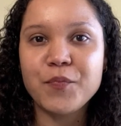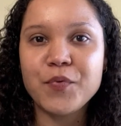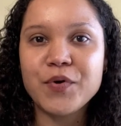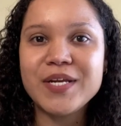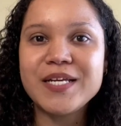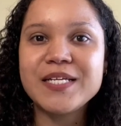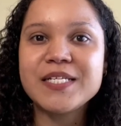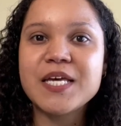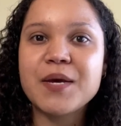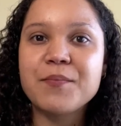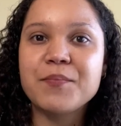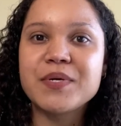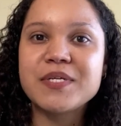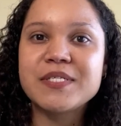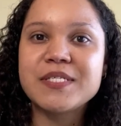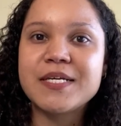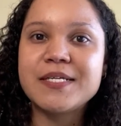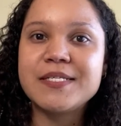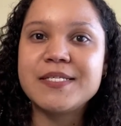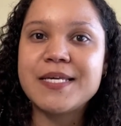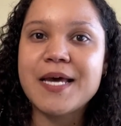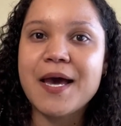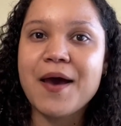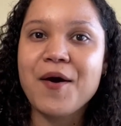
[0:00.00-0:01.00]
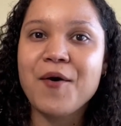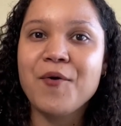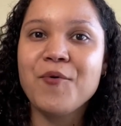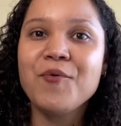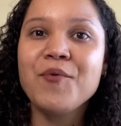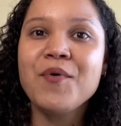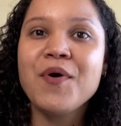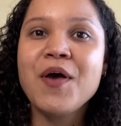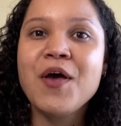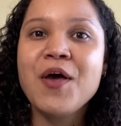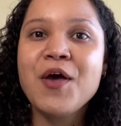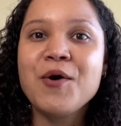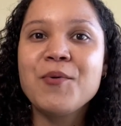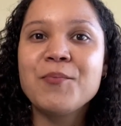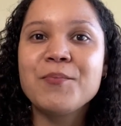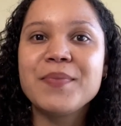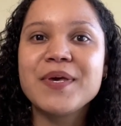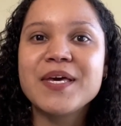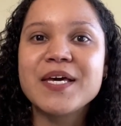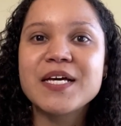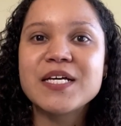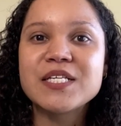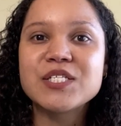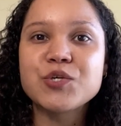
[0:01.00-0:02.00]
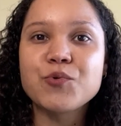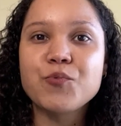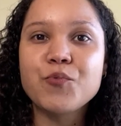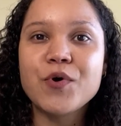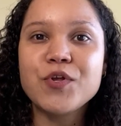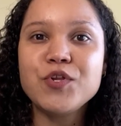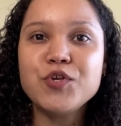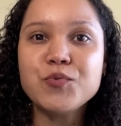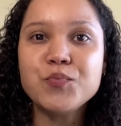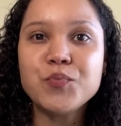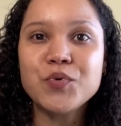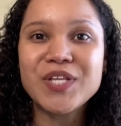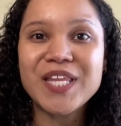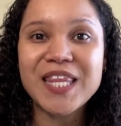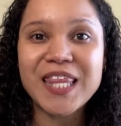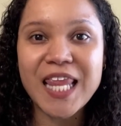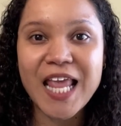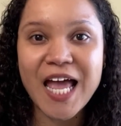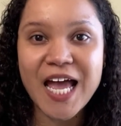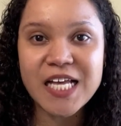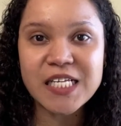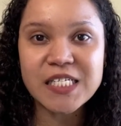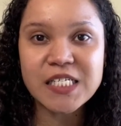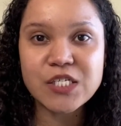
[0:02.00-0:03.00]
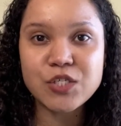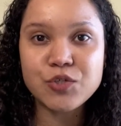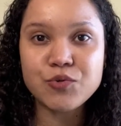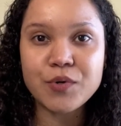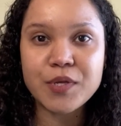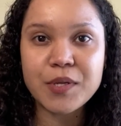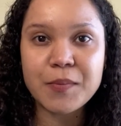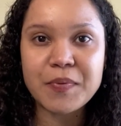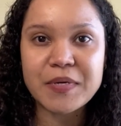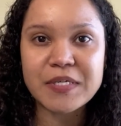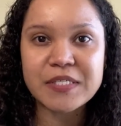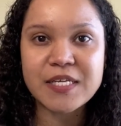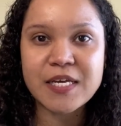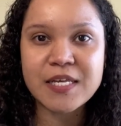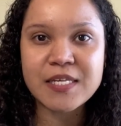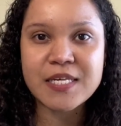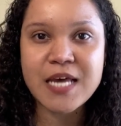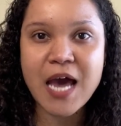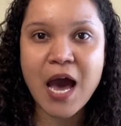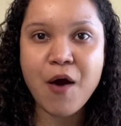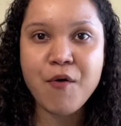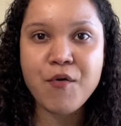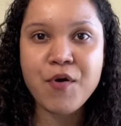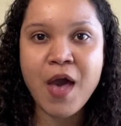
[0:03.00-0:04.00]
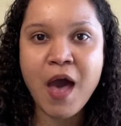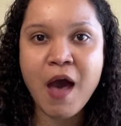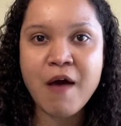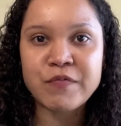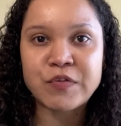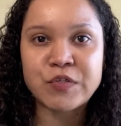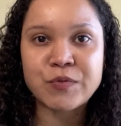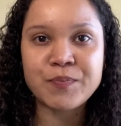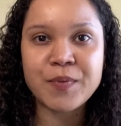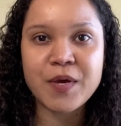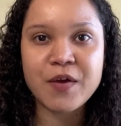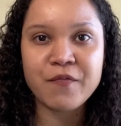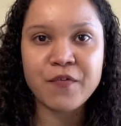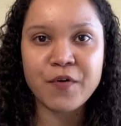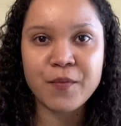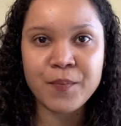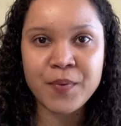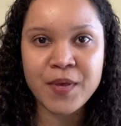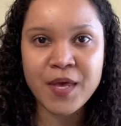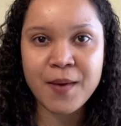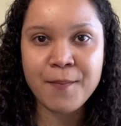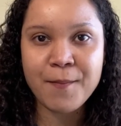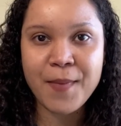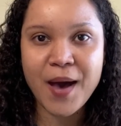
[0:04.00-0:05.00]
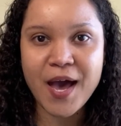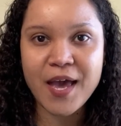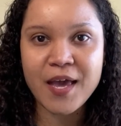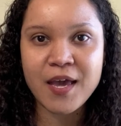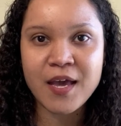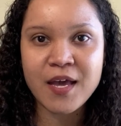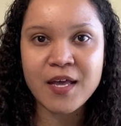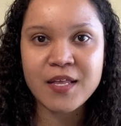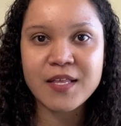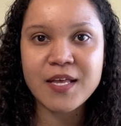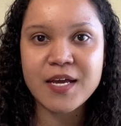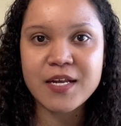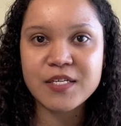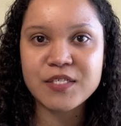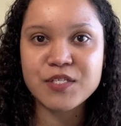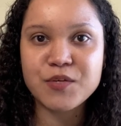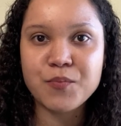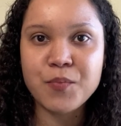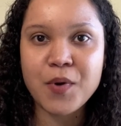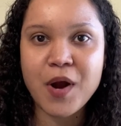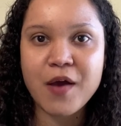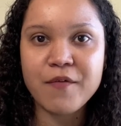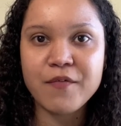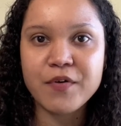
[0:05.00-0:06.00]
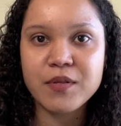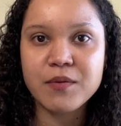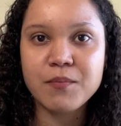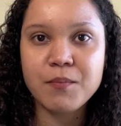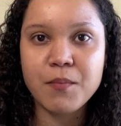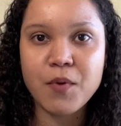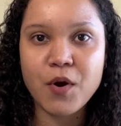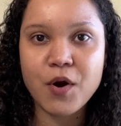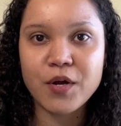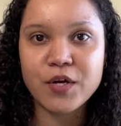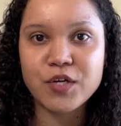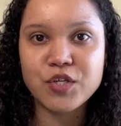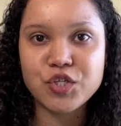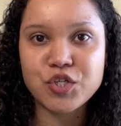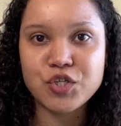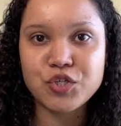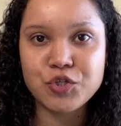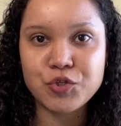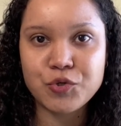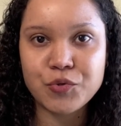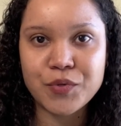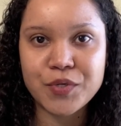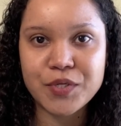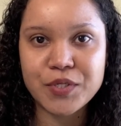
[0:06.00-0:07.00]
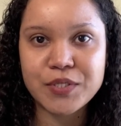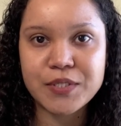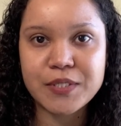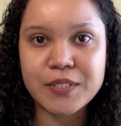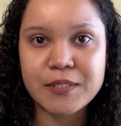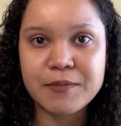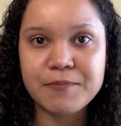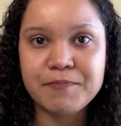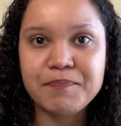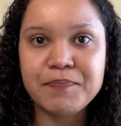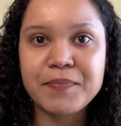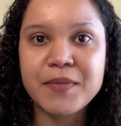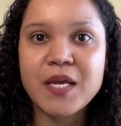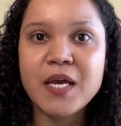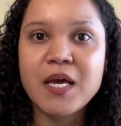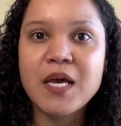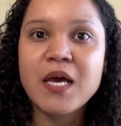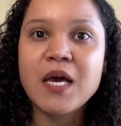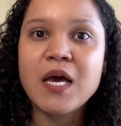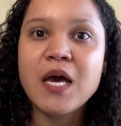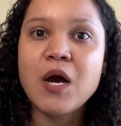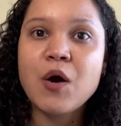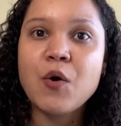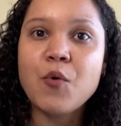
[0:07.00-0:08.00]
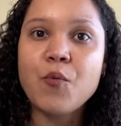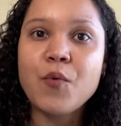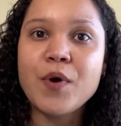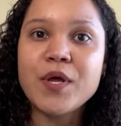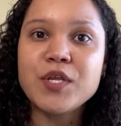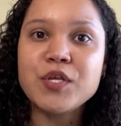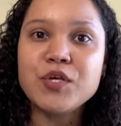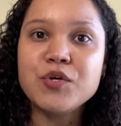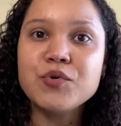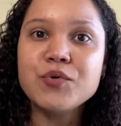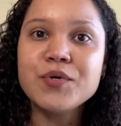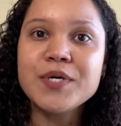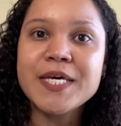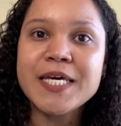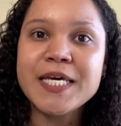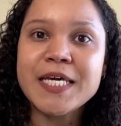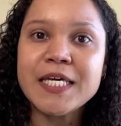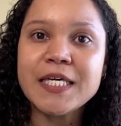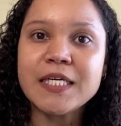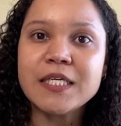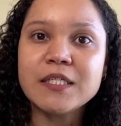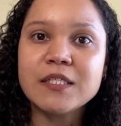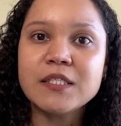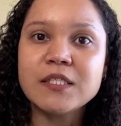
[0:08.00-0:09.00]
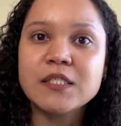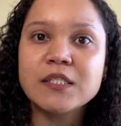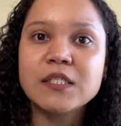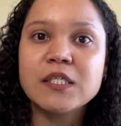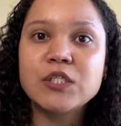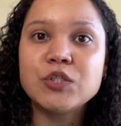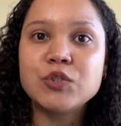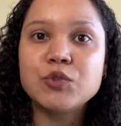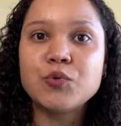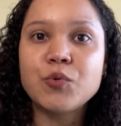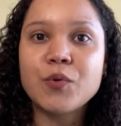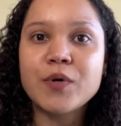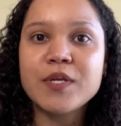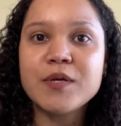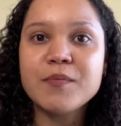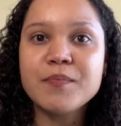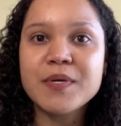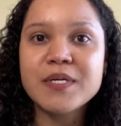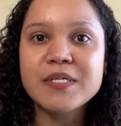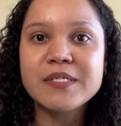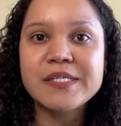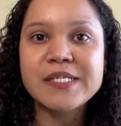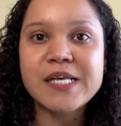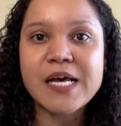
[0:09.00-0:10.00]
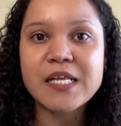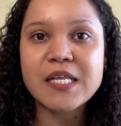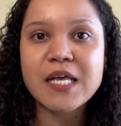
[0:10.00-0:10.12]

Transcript: putting 10% down because when you put less than 20% down, you have to pay for PMI, that is the private mortgage insurance. When you hit 20%